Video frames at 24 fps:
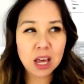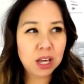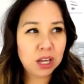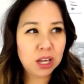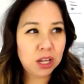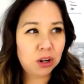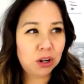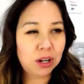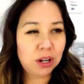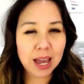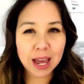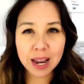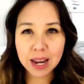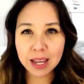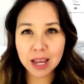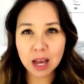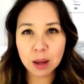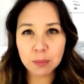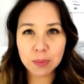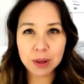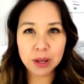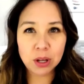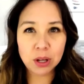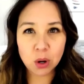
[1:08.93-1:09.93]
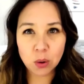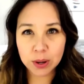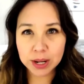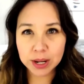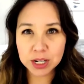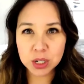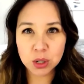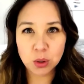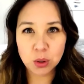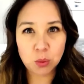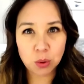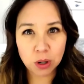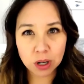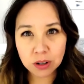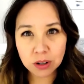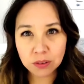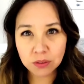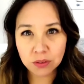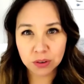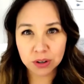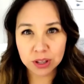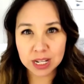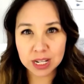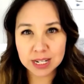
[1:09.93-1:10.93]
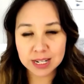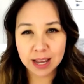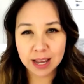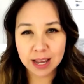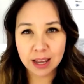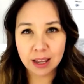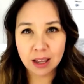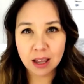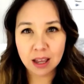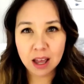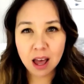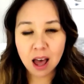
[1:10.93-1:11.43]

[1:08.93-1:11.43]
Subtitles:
you're getting up and going to work for the day.